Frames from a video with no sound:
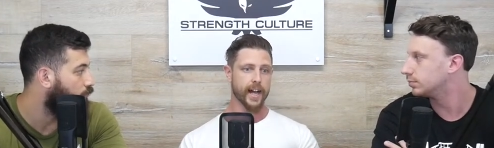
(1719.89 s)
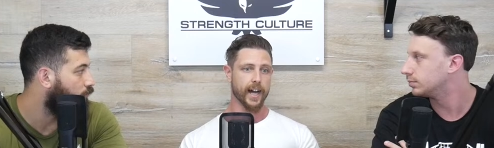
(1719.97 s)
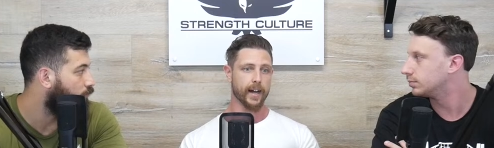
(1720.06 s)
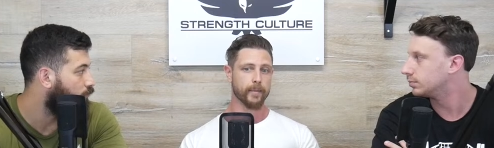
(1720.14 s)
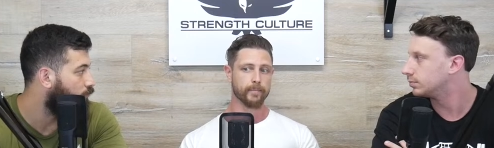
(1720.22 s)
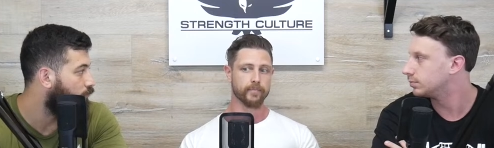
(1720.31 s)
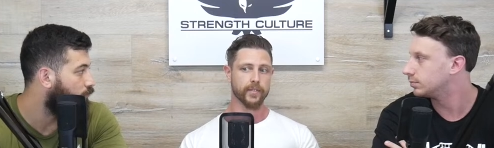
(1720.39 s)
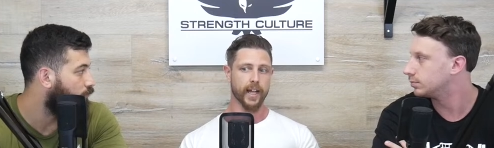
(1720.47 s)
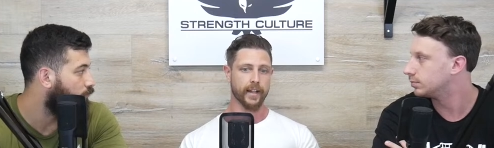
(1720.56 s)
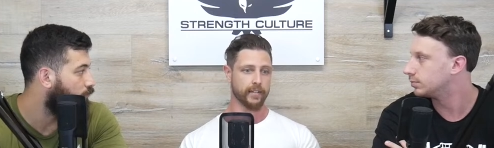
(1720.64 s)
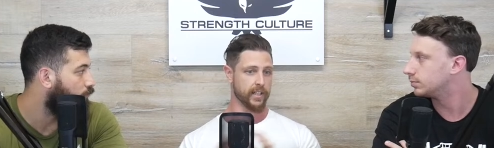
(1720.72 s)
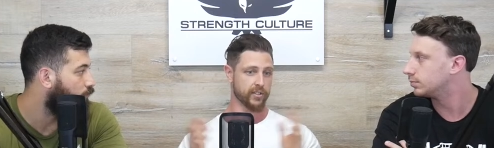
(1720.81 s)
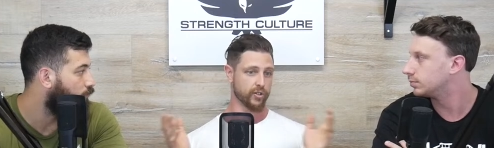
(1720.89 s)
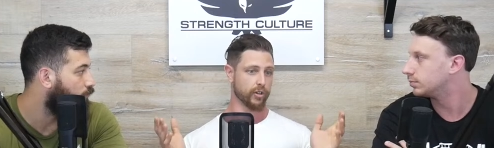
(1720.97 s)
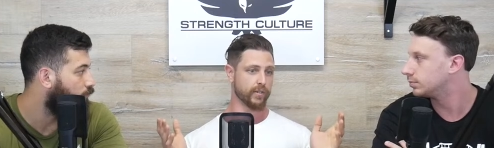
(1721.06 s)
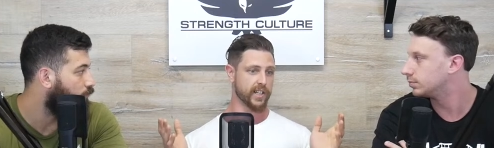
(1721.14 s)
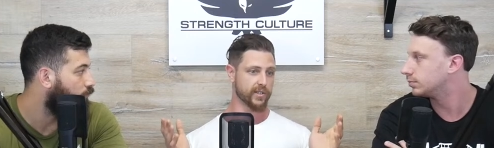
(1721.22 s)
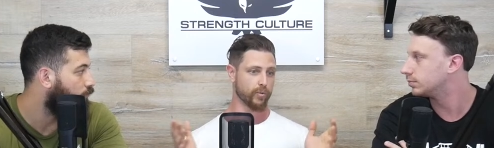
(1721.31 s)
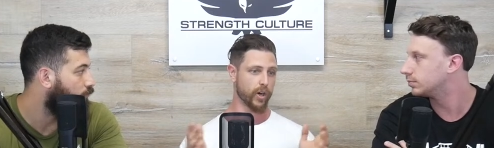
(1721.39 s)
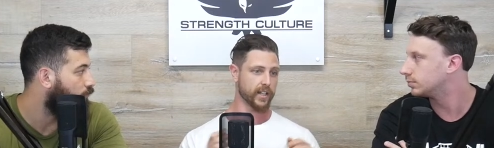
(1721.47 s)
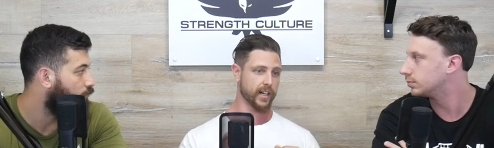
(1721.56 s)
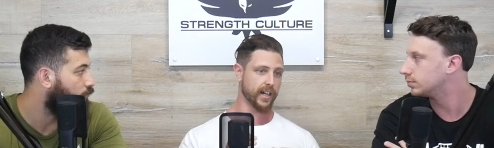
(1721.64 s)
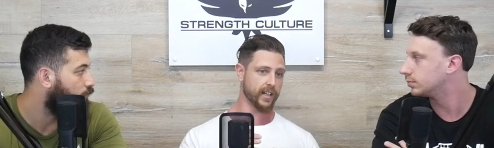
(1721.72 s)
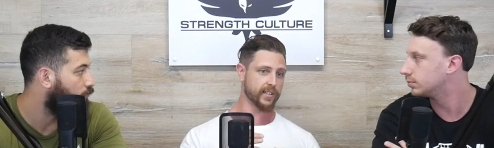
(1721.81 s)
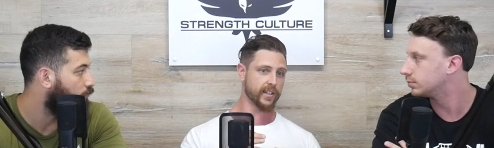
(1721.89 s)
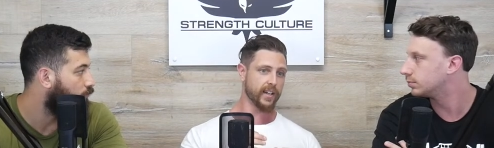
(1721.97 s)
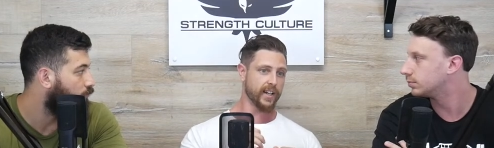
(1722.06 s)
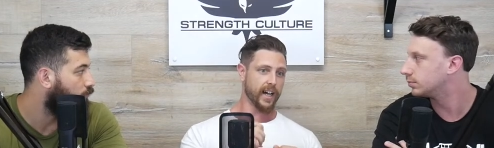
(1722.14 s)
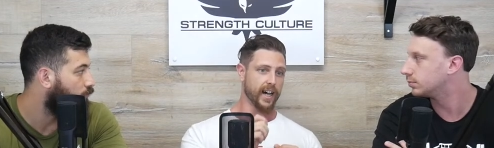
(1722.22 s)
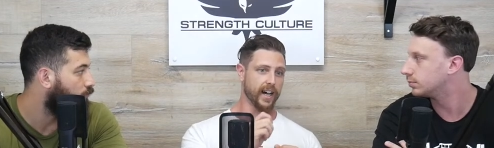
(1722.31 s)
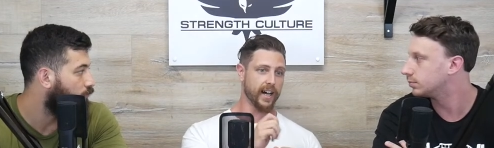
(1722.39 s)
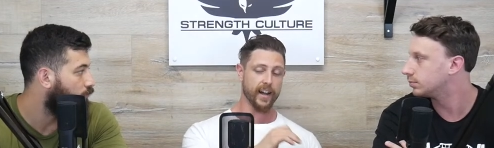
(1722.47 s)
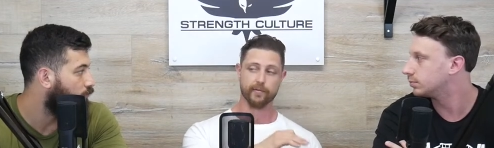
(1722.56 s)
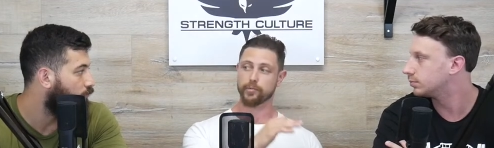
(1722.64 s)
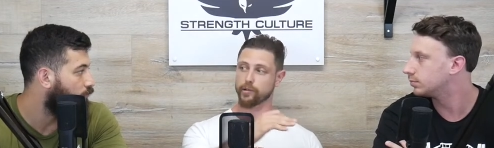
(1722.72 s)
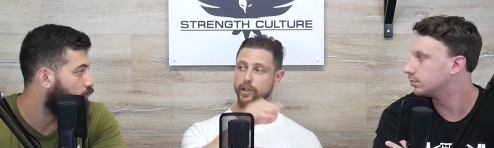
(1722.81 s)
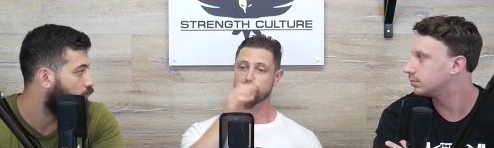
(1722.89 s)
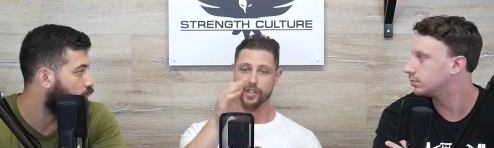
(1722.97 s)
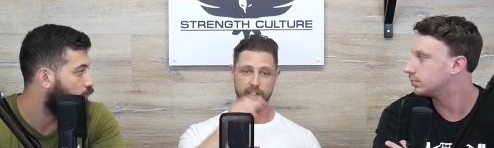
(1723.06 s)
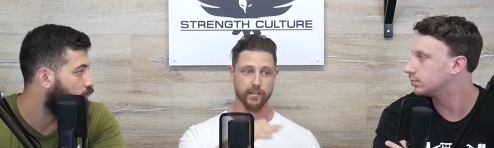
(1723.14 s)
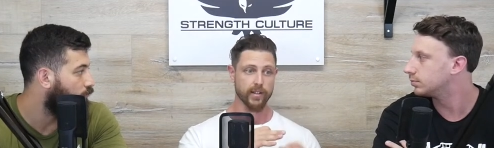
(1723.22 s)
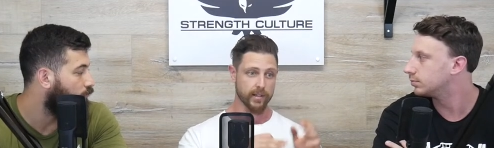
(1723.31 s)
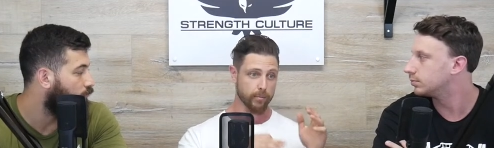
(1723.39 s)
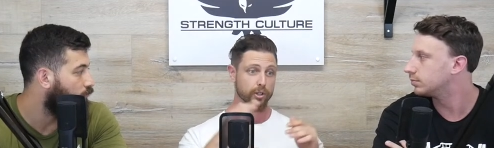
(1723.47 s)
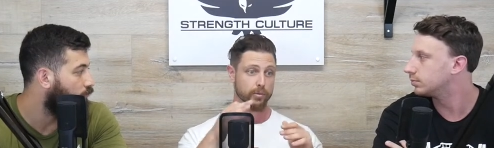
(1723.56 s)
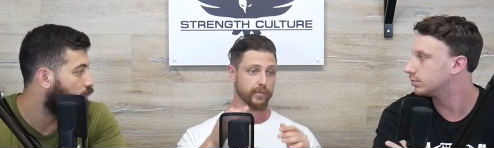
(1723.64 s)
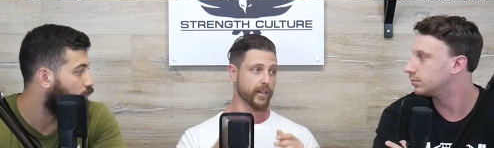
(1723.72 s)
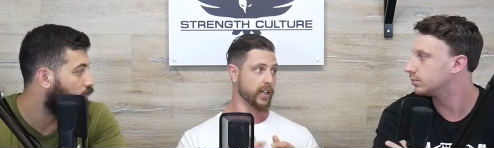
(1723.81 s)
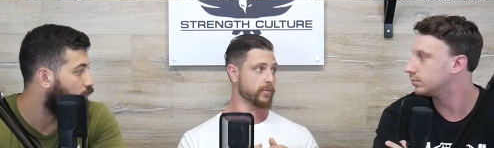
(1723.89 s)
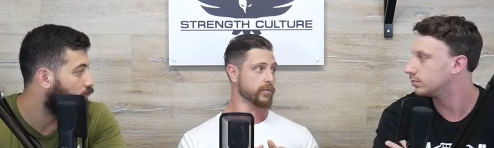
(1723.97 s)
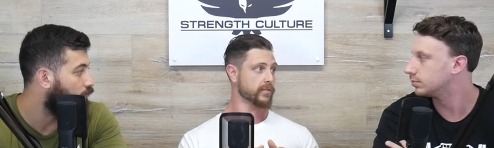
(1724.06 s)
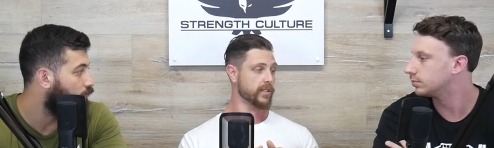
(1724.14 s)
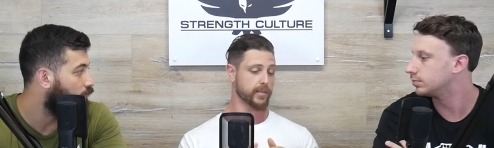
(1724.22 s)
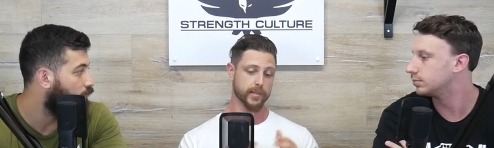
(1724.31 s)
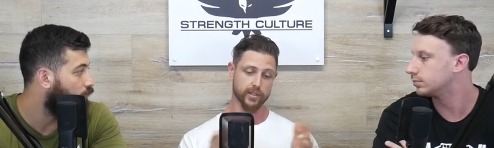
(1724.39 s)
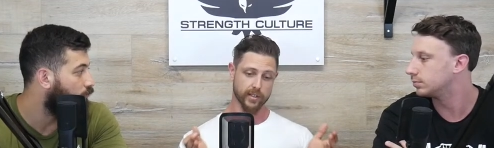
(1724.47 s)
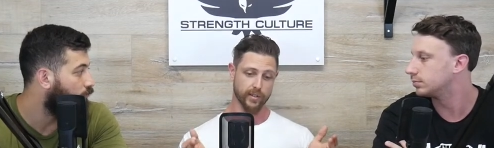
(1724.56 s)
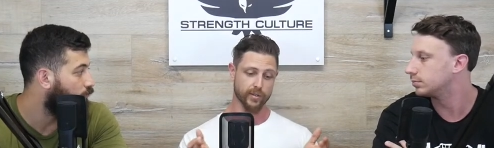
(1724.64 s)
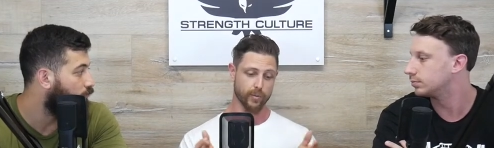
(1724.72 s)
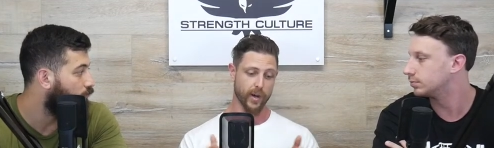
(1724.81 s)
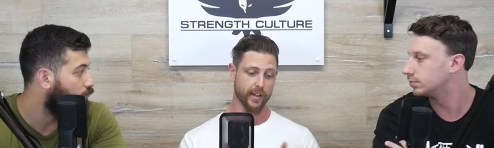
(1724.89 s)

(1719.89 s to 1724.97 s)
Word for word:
Speaker 1: Um, and there's no reason why you can't uh, have progression in, in multiple variables, especially the